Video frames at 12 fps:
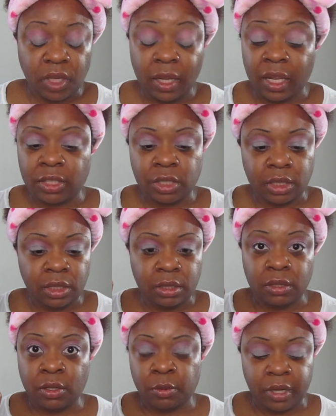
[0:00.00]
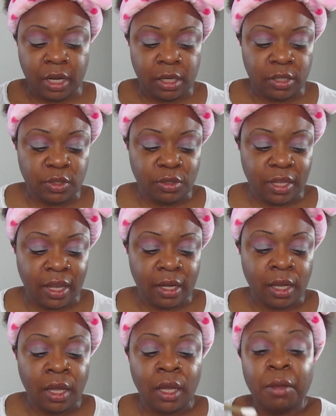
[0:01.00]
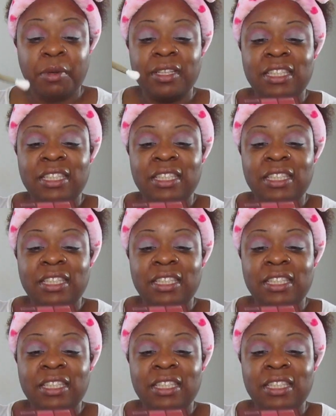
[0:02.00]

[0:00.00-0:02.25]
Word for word: Actually, no, we're not going to do that. I'm going to